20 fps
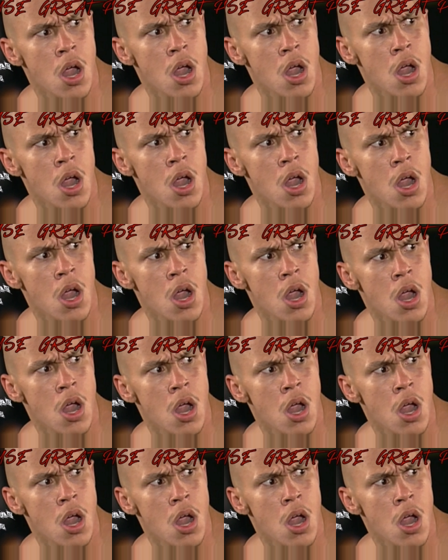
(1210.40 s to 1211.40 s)

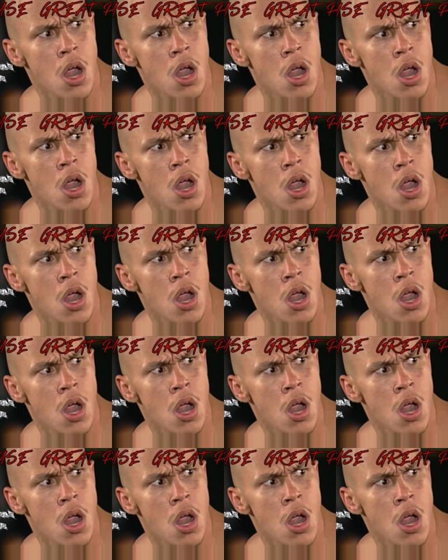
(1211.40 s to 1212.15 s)
No one is speaking in this clip.